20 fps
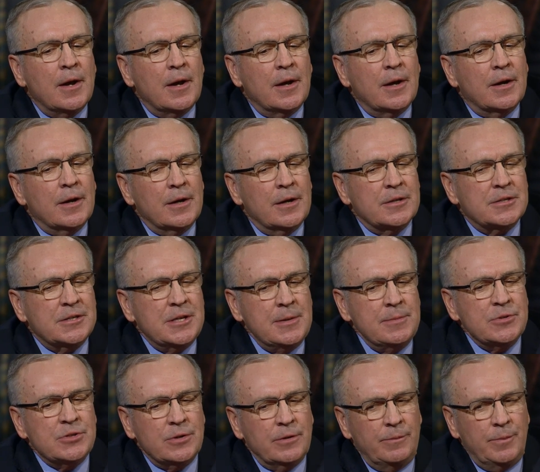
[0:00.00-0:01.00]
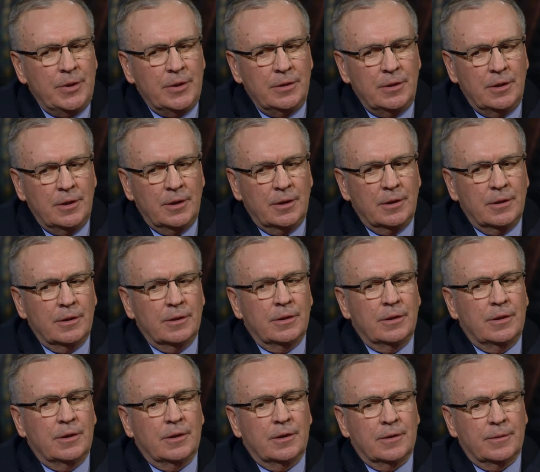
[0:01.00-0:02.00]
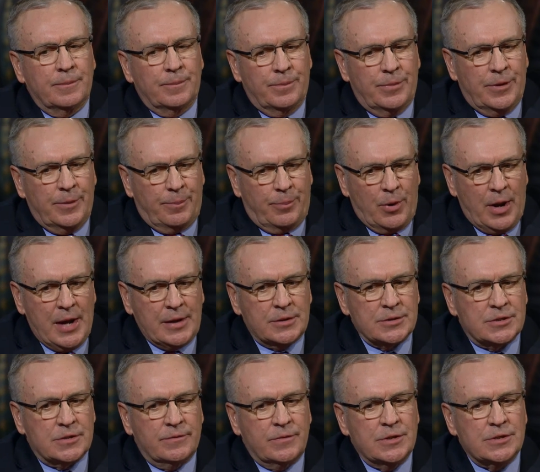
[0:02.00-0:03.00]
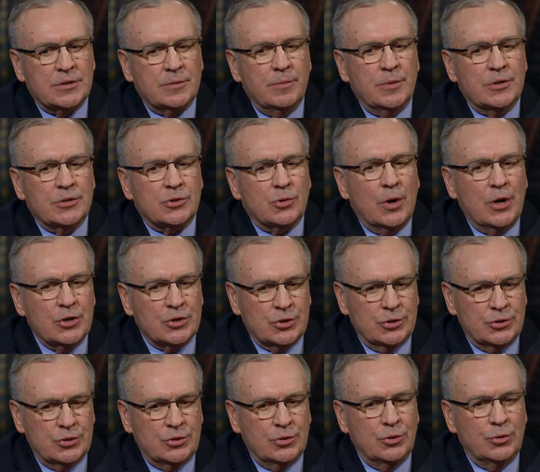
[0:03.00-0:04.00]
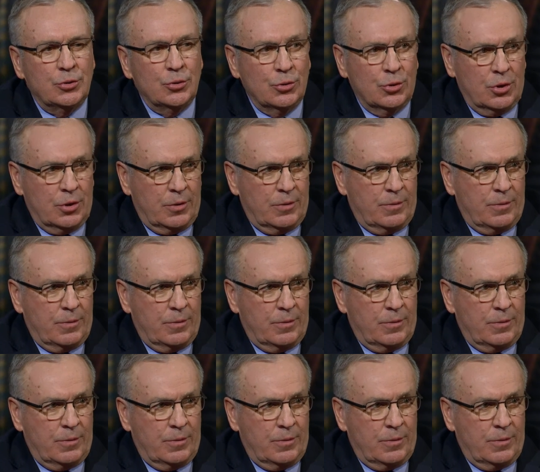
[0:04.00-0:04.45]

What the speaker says: It seems to have been the practice of this administration to,